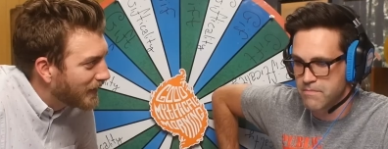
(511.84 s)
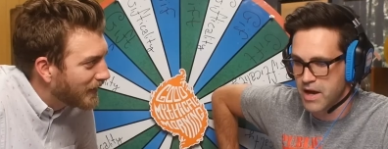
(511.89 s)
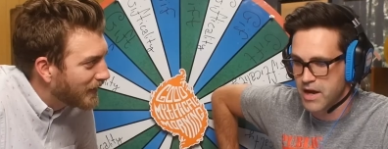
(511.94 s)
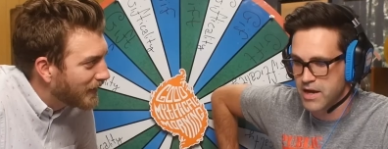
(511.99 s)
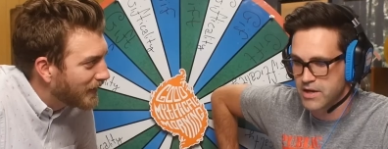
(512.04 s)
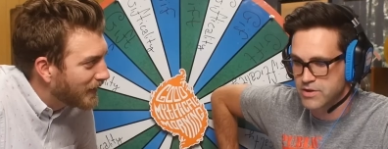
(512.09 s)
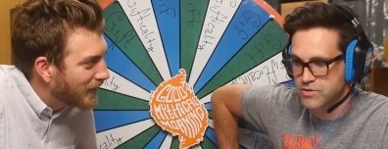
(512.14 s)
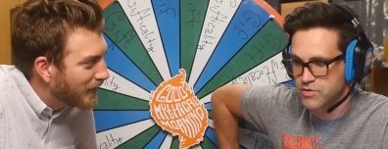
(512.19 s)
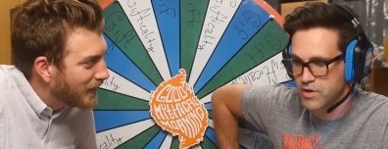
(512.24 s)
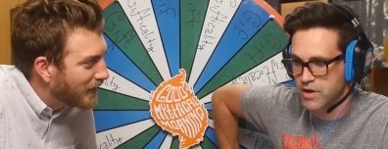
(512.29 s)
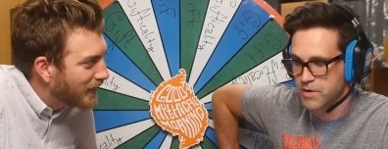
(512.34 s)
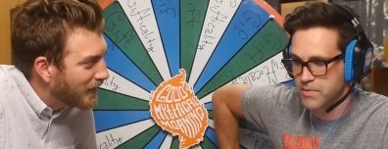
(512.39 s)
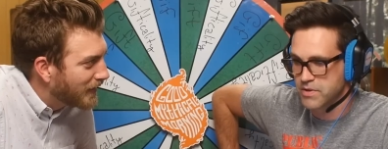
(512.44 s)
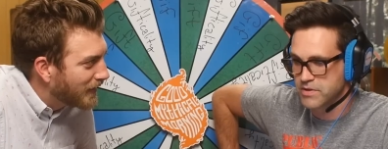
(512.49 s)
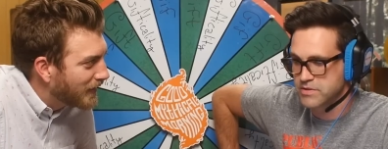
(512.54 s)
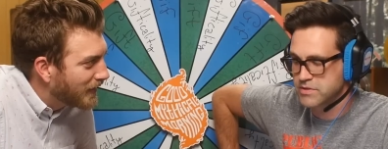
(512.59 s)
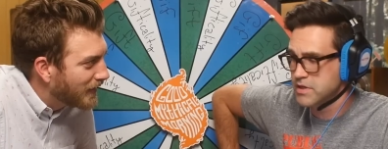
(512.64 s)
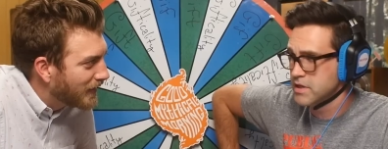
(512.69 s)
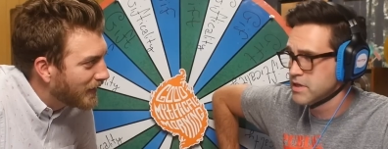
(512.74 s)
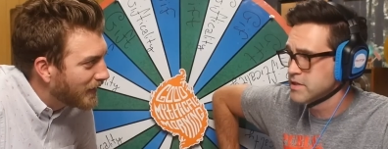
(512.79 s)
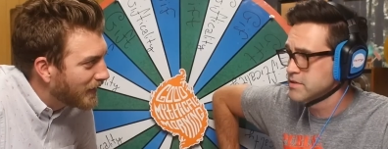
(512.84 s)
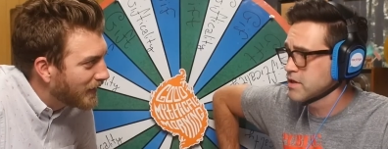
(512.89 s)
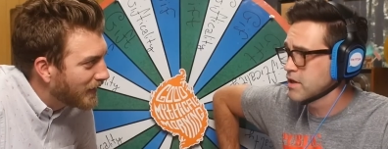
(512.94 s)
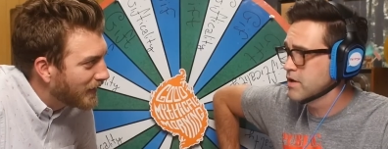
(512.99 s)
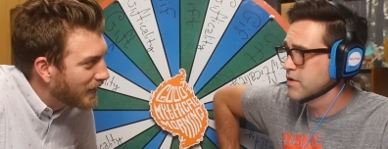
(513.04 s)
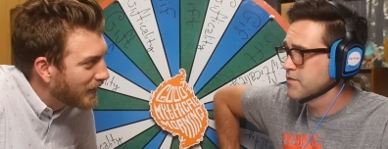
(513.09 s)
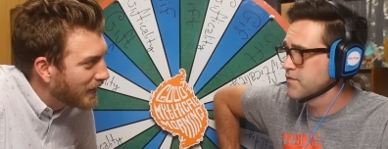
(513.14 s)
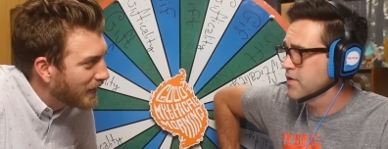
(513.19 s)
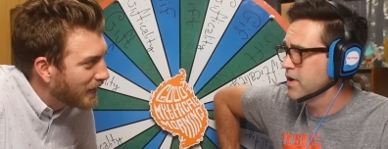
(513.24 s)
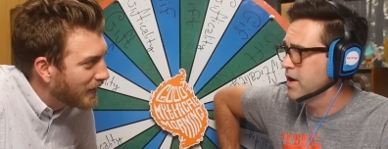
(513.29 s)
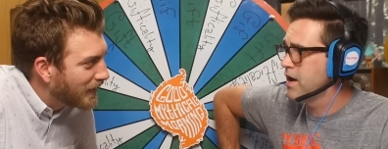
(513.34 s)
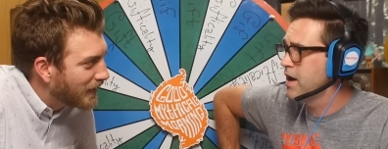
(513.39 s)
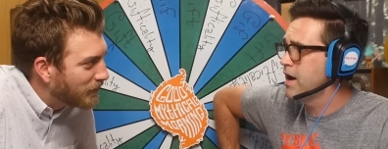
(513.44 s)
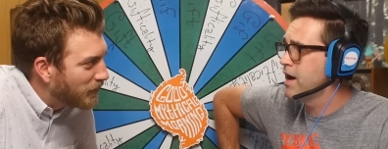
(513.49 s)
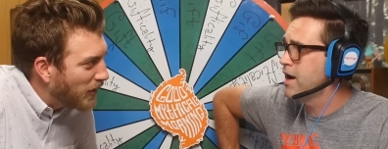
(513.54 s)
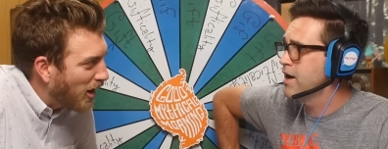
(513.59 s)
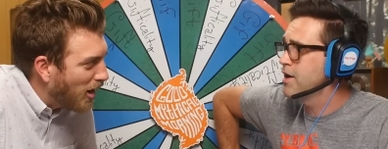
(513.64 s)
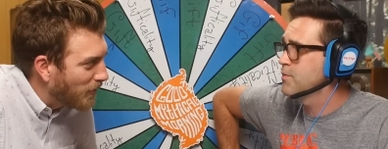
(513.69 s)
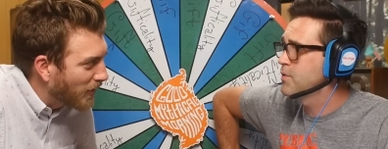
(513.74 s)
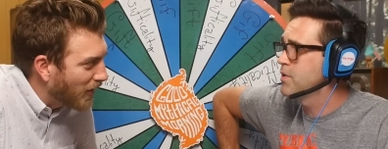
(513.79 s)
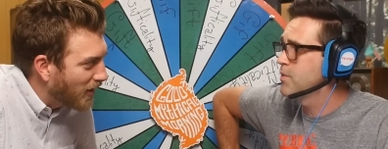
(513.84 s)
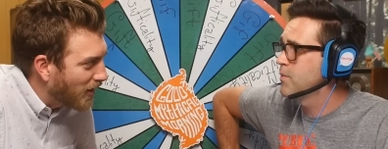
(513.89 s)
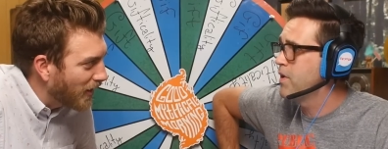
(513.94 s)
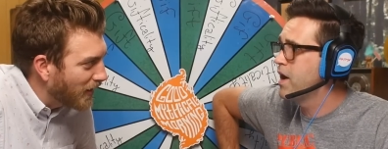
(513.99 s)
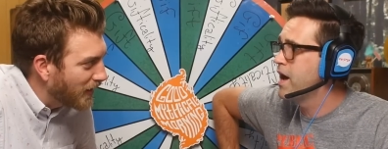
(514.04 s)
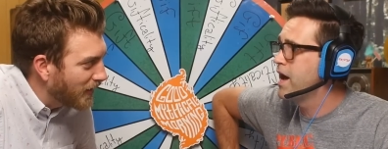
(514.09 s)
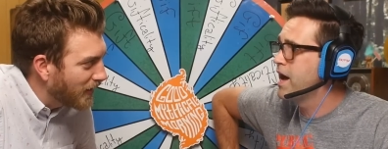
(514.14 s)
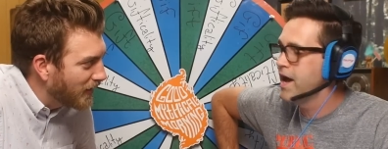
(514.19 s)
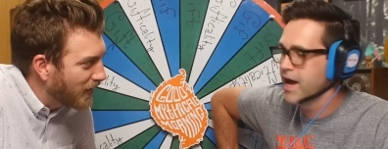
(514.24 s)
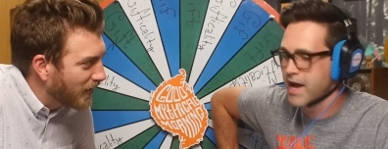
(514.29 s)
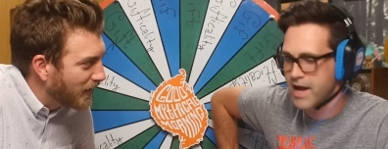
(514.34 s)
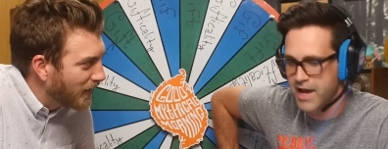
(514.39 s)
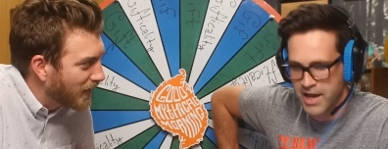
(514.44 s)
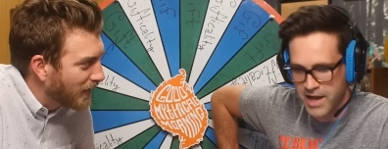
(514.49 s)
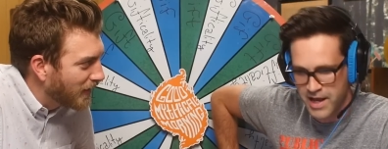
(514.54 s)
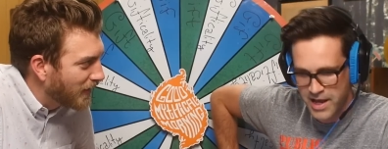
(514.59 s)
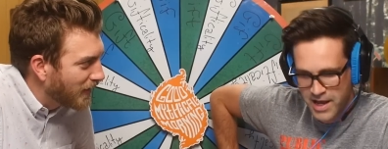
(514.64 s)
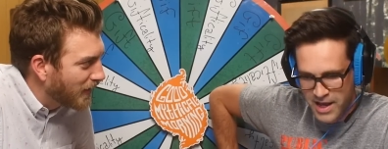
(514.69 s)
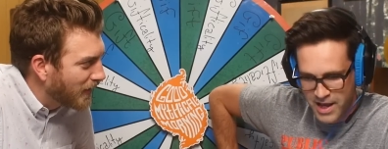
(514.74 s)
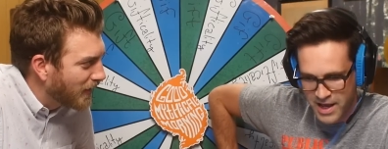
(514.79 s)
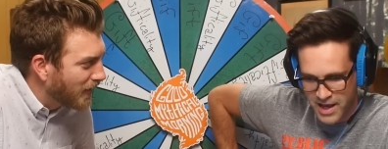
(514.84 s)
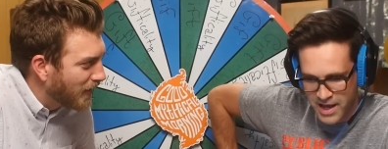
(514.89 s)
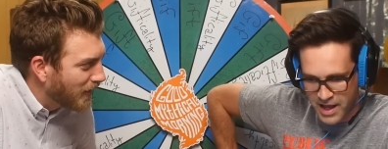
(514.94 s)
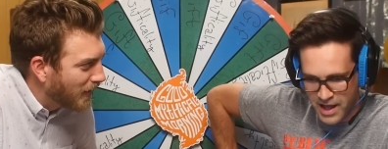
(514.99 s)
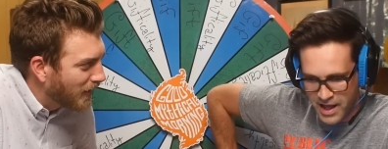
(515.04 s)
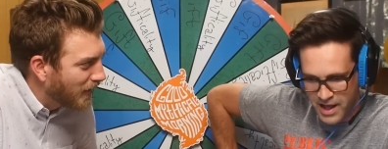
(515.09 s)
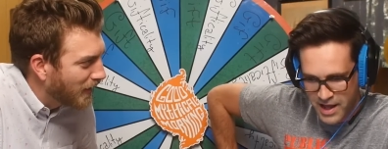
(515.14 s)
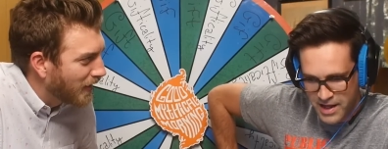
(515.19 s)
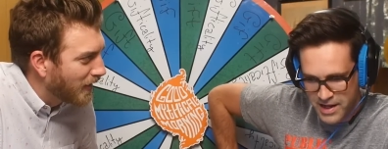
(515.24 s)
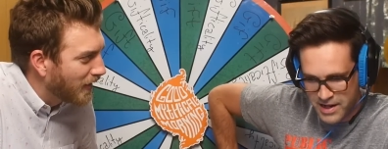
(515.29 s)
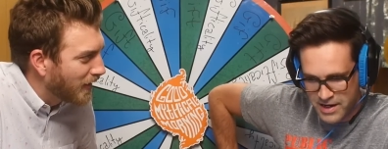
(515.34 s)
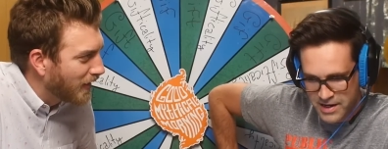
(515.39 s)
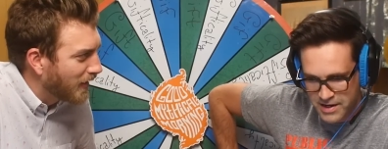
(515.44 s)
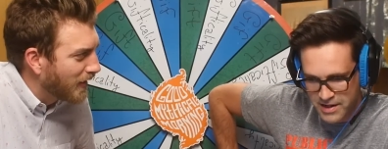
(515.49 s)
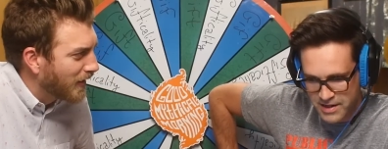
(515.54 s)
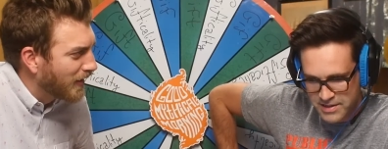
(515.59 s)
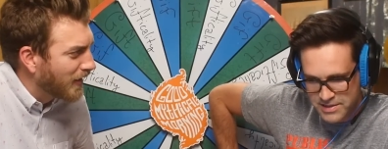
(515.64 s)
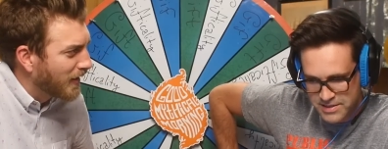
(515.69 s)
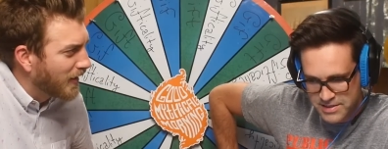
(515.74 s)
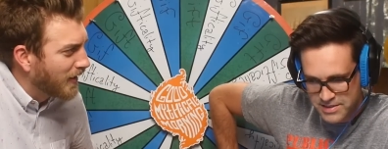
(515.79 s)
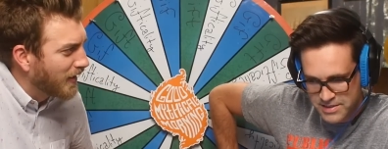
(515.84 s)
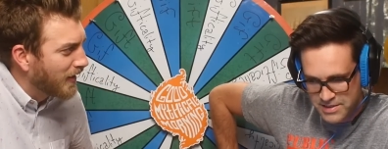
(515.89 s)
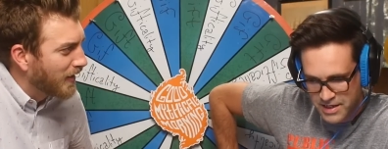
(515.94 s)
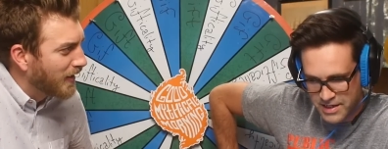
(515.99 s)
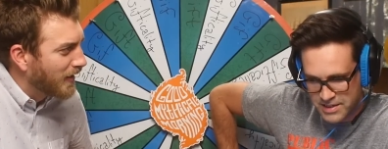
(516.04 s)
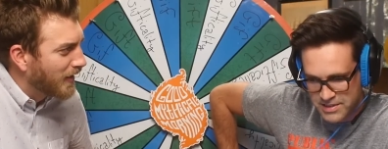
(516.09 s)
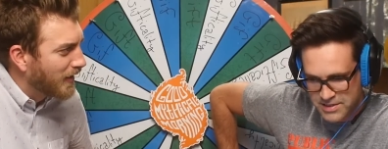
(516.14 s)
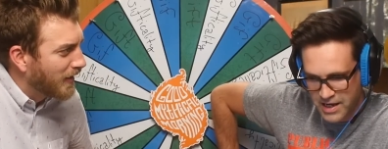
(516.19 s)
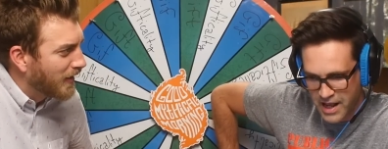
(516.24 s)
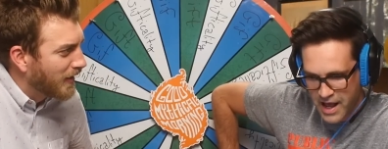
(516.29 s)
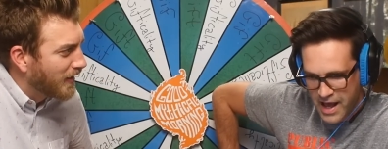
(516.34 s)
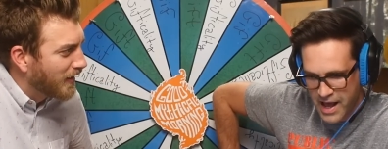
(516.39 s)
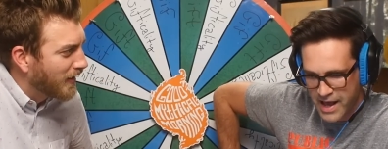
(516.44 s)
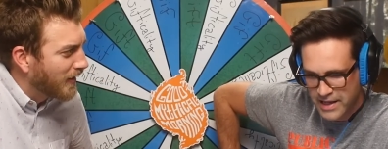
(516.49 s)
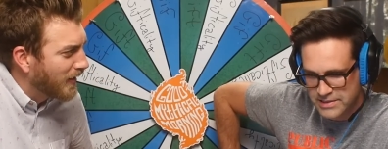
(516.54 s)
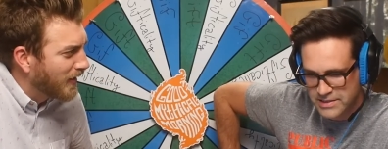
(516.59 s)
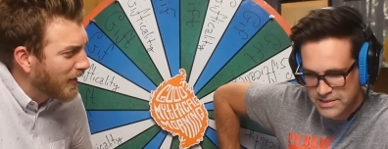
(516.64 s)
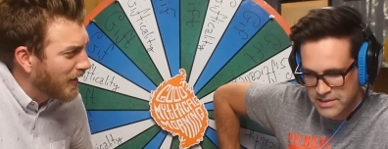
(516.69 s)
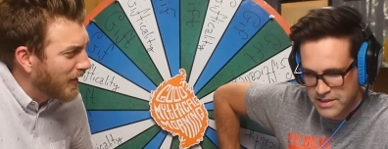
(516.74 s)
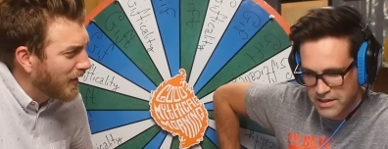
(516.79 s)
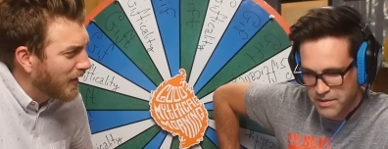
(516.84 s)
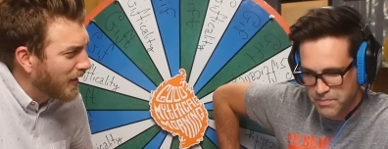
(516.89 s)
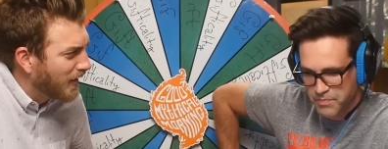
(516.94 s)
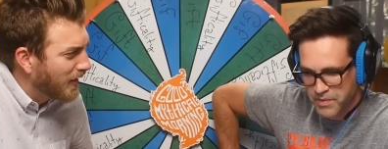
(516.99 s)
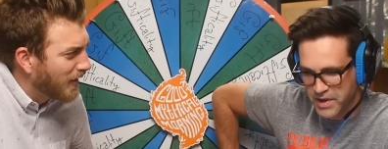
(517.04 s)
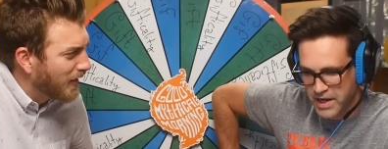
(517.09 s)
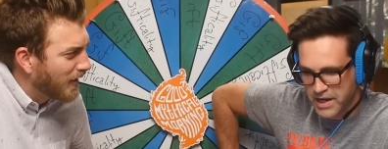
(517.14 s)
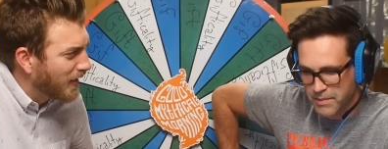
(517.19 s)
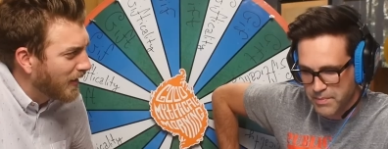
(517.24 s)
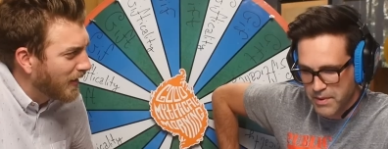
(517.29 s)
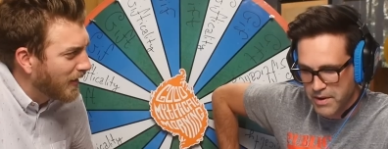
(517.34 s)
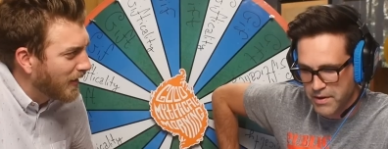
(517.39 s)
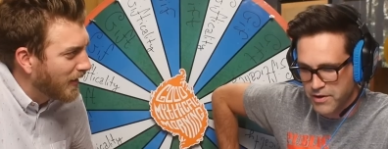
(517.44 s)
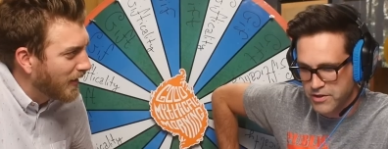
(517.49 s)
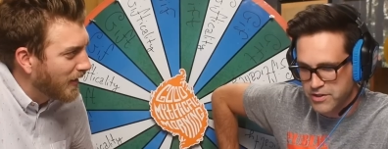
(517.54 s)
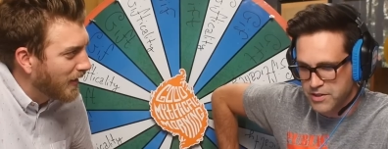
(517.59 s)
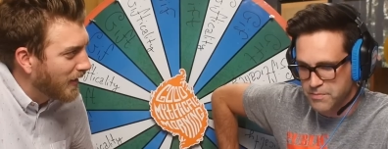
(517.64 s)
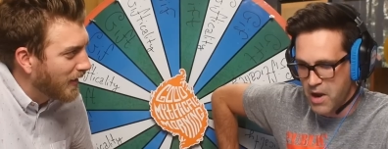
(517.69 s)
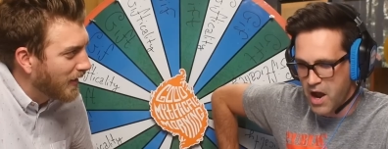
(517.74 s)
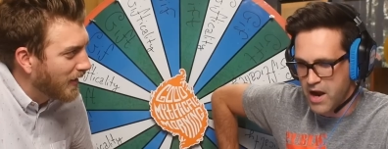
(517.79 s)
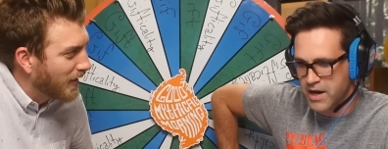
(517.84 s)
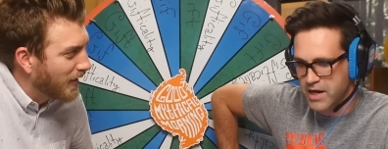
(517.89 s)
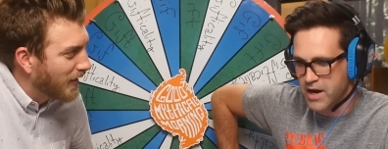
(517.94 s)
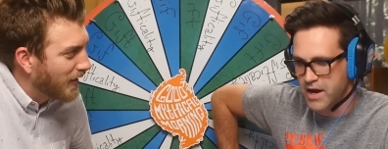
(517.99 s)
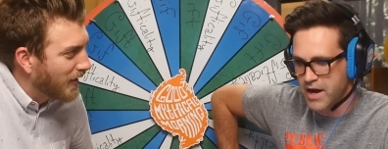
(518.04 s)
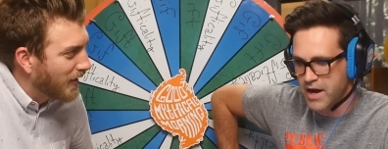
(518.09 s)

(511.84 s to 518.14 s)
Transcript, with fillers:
Speaker 1: my troubles seem so far. Paul McCartney. Away. And this this guy has a big birthmark